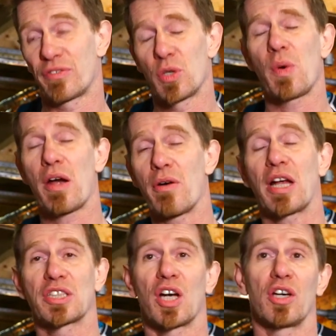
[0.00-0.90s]
to wear a
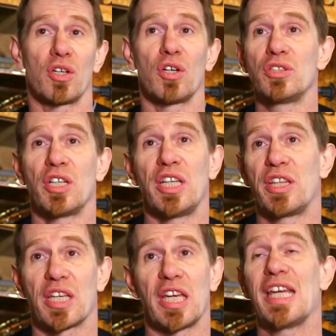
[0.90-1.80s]
rash guard
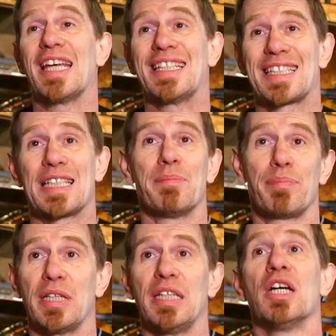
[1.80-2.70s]
underneath the gi is
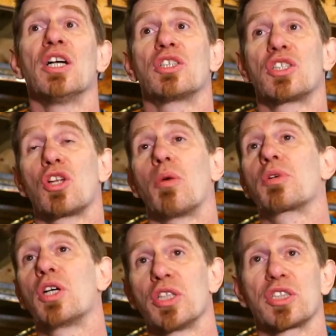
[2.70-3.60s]
simply to stop
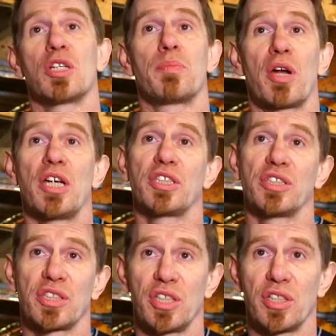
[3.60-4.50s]
cuts and
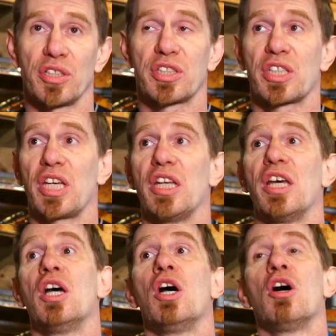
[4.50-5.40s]
abrasions to your skin.
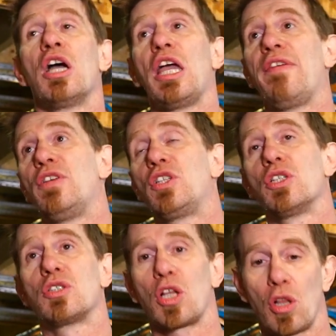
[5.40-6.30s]
If you
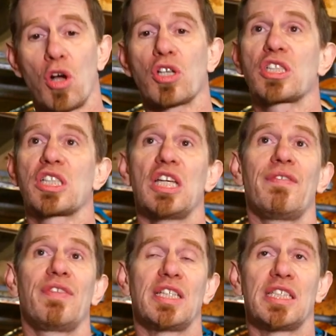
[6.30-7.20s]
choose a long
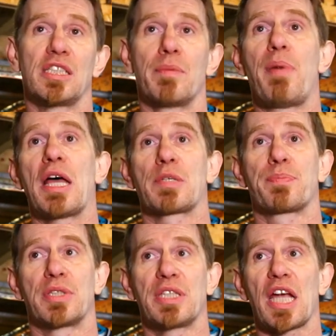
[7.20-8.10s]
sleeve, this is the best
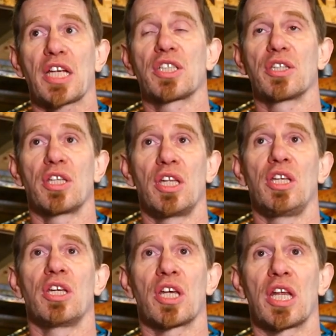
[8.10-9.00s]
protection that
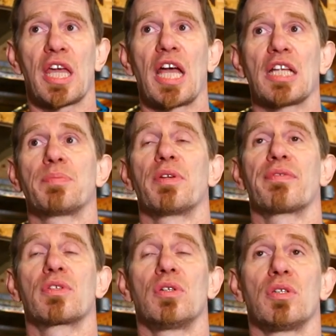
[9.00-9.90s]
you're going to get, but
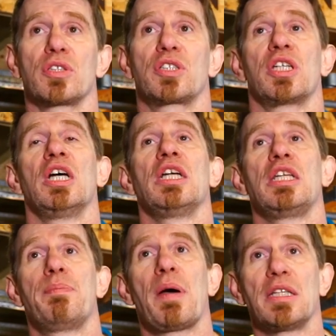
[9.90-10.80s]
of course
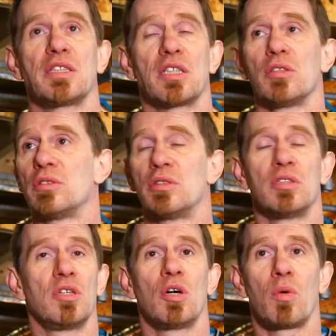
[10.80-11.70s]
depends on
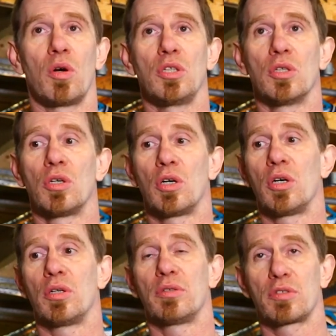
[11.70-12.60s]
what your
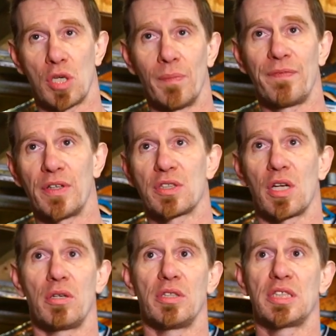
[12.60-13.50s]
comfort
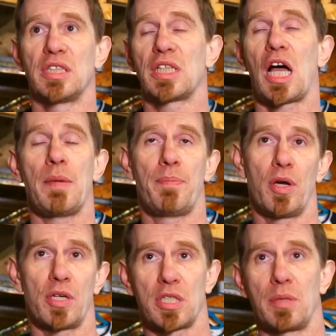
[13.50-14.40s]
tolerance is. I
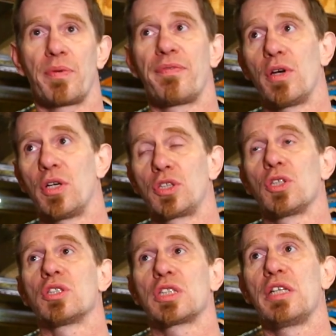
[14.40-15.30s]
personally prefer
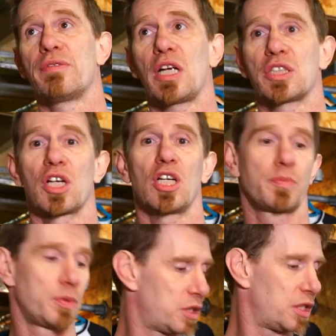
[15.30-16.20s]
short sleeve rash
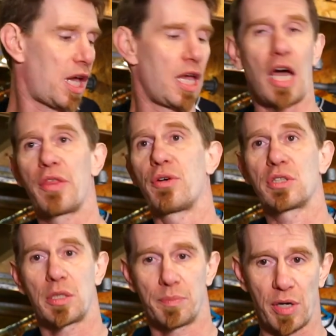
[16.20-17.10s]
guards, but today I
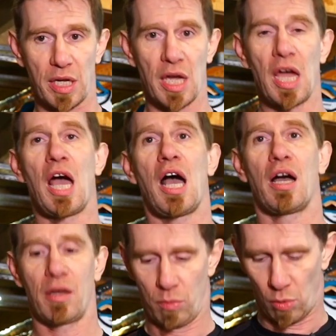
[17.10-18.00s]
thought I'd bring
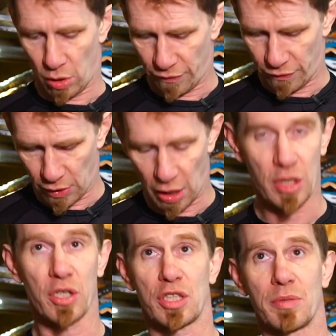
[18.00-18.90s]
one of the
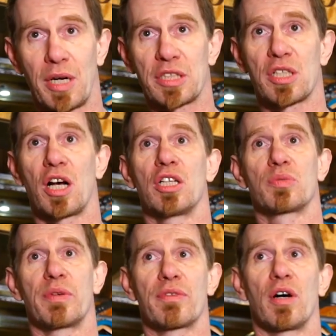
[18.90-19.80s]
custom rash
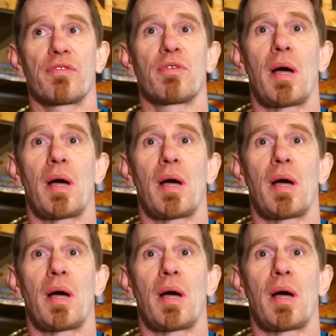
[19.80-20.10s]
guards we've got from